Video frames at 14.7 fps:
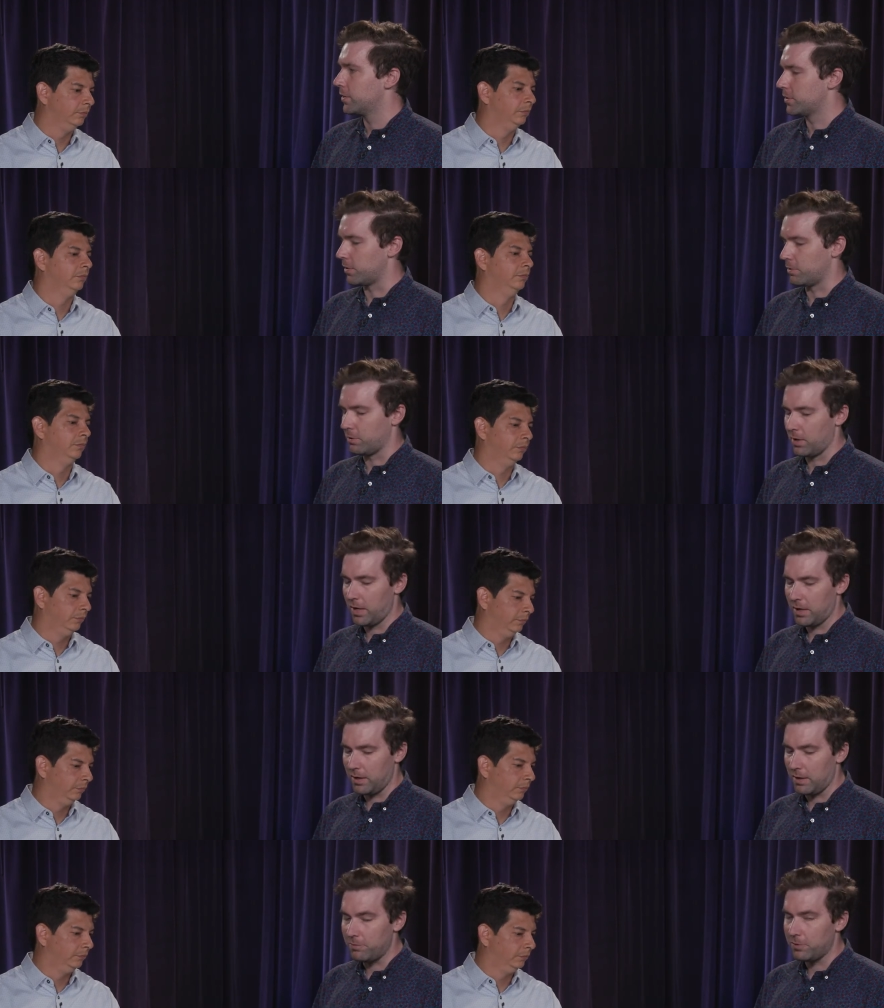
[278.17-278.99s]
Speaker 1: So
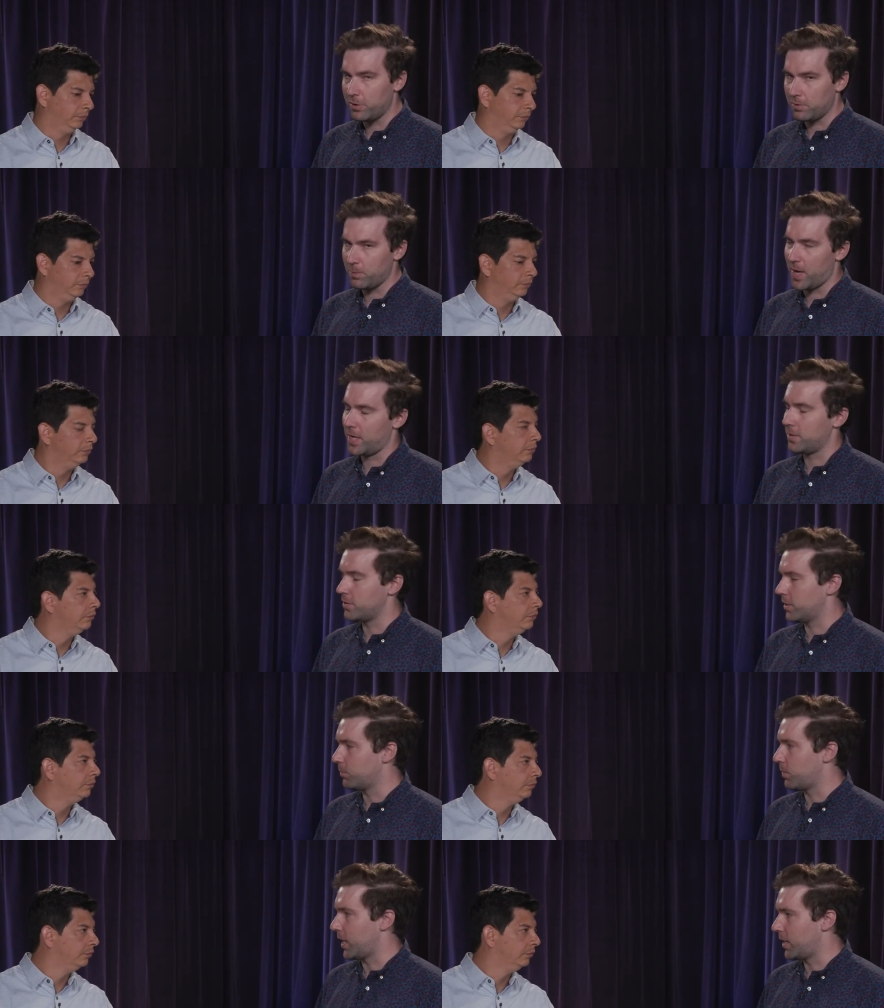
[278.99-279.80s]
if you're
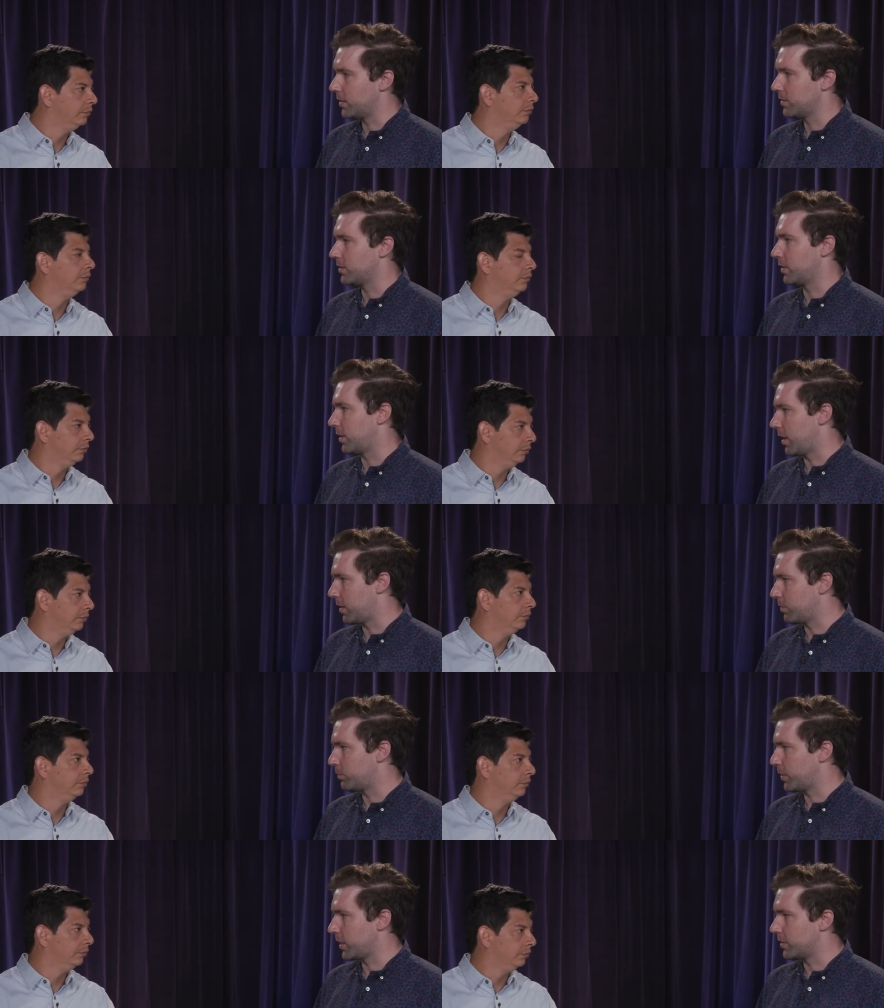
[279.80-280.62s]
managing Macs in an
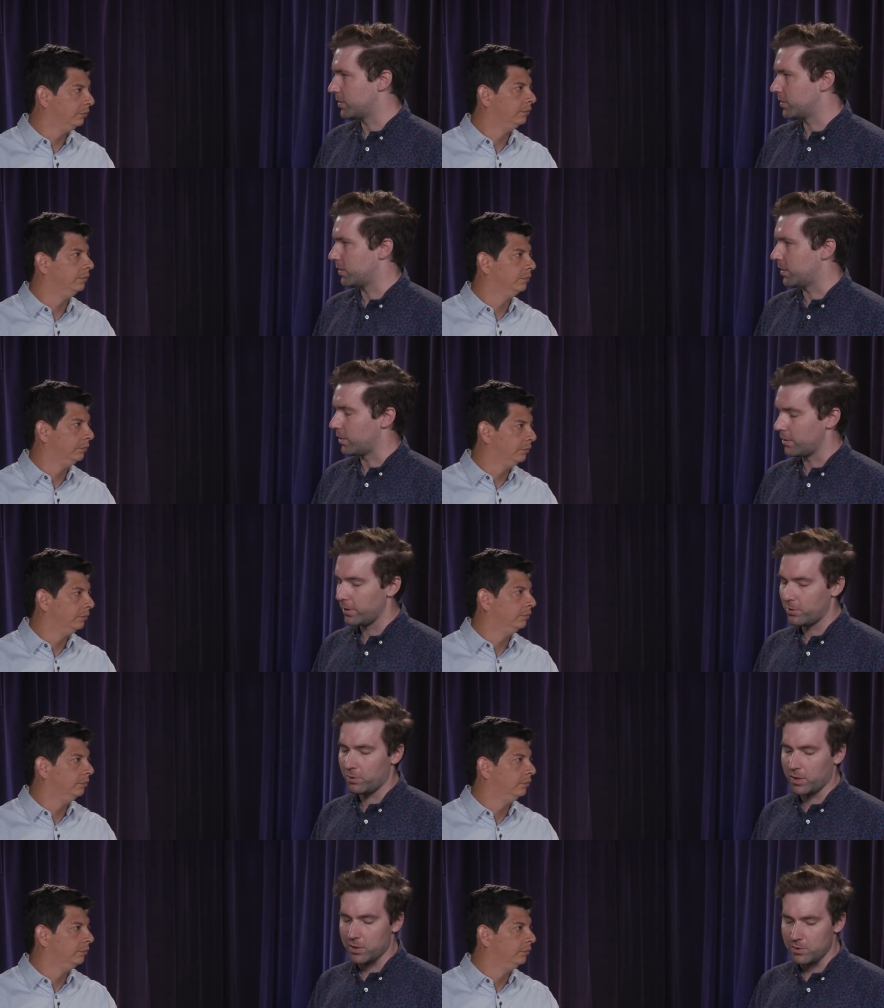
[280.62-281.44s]
enterprise
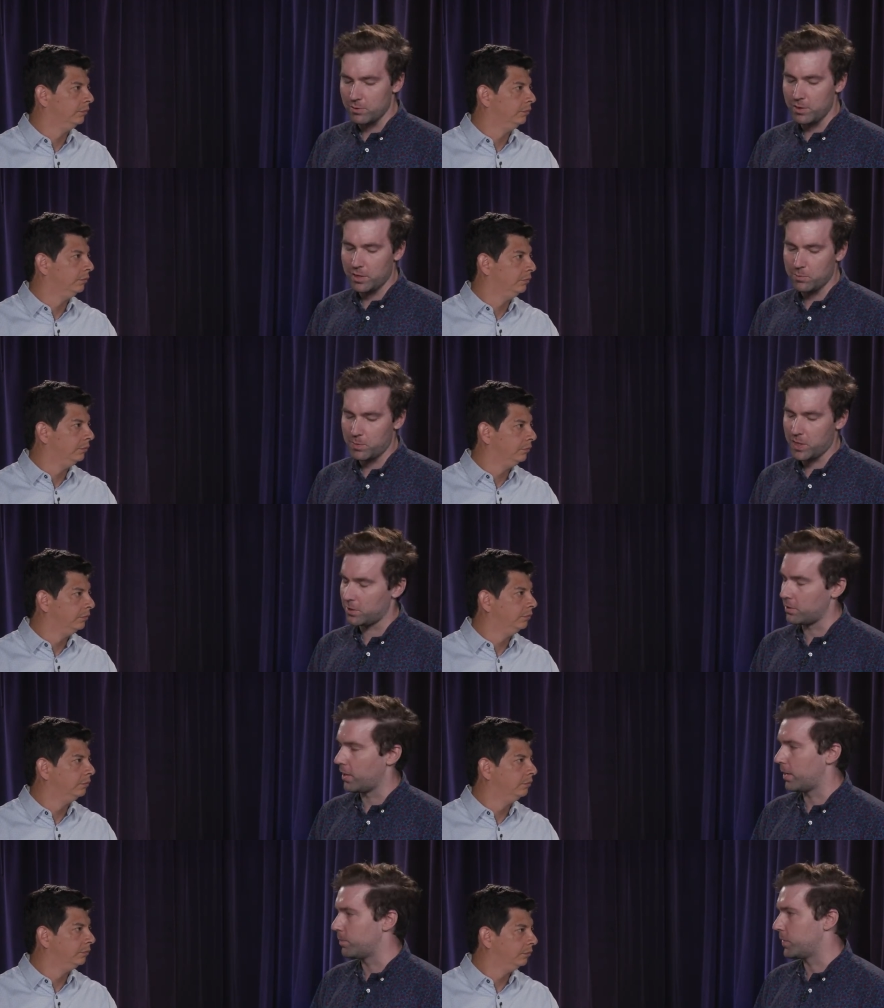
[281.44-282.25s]
scenario, they do need to be
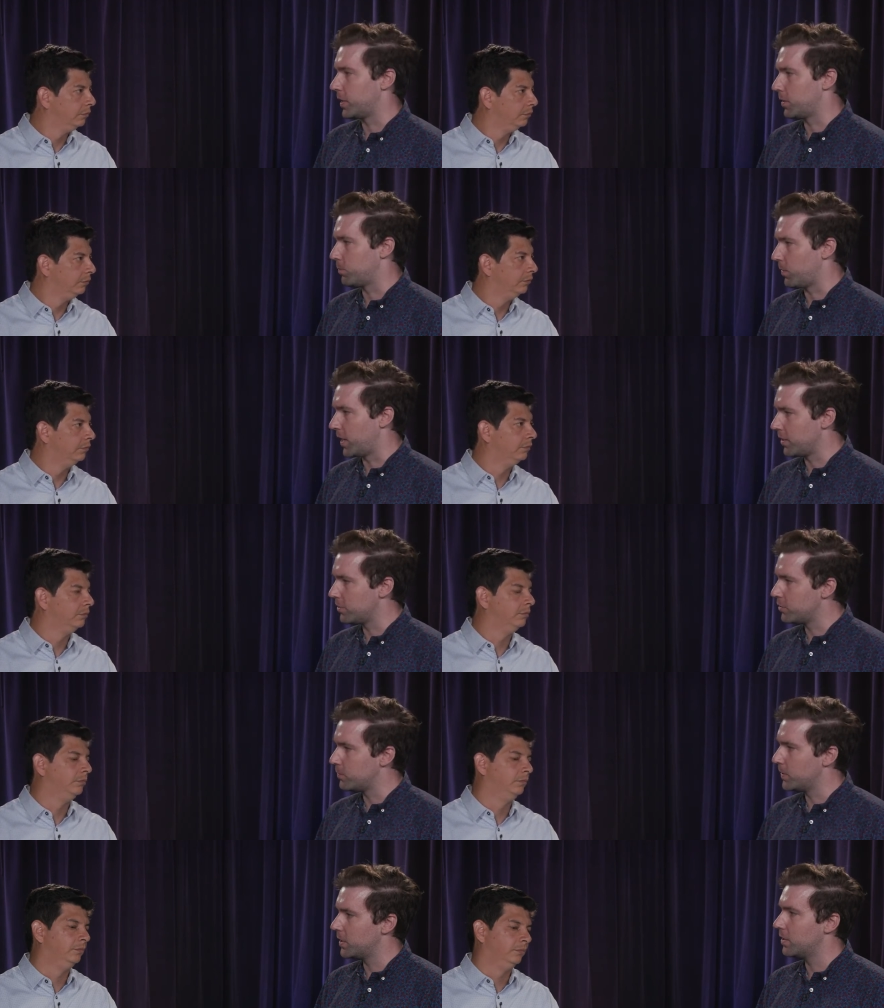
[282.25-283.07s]
under MDM
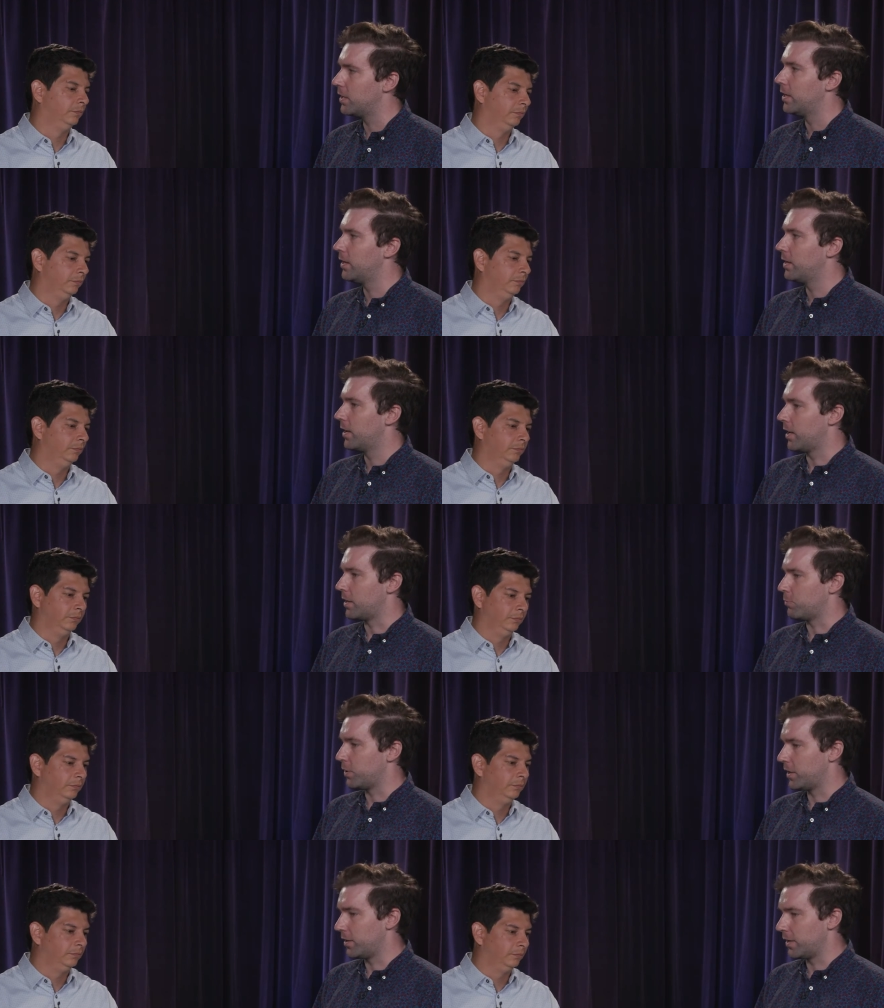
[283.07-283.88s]
management.
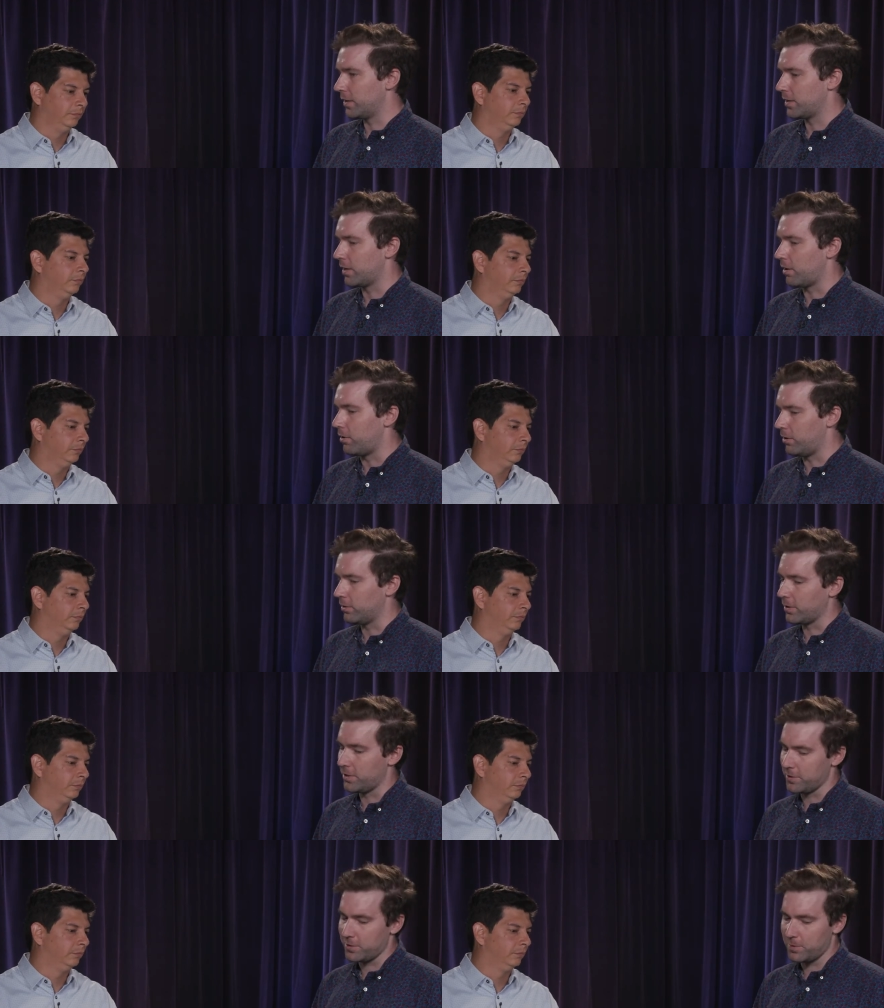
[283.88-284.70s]
And then we think that
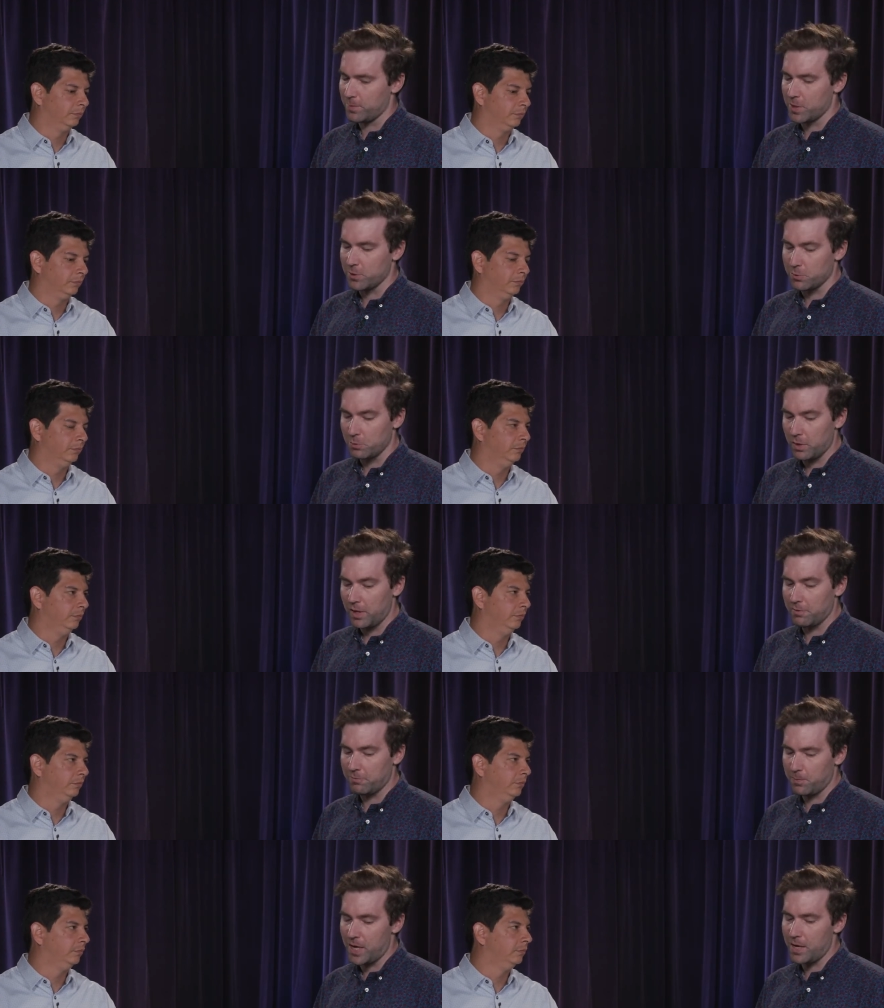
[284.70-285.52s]
all customers,
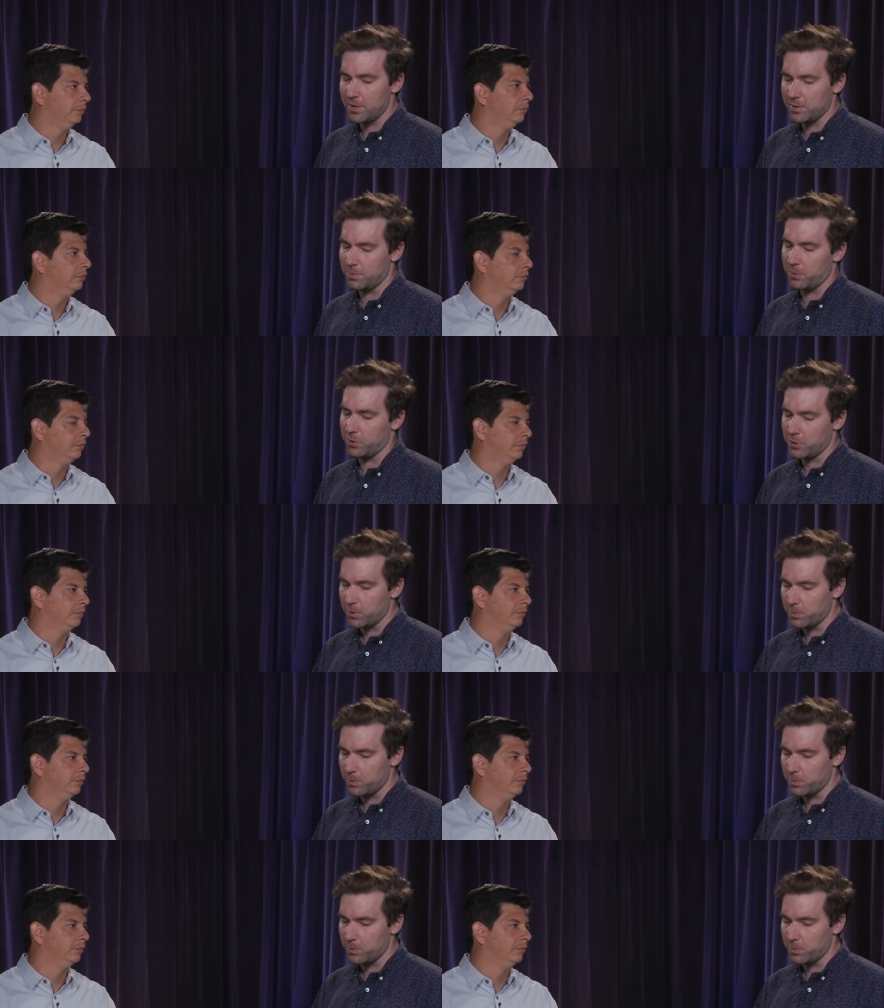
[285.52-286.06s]
if possible,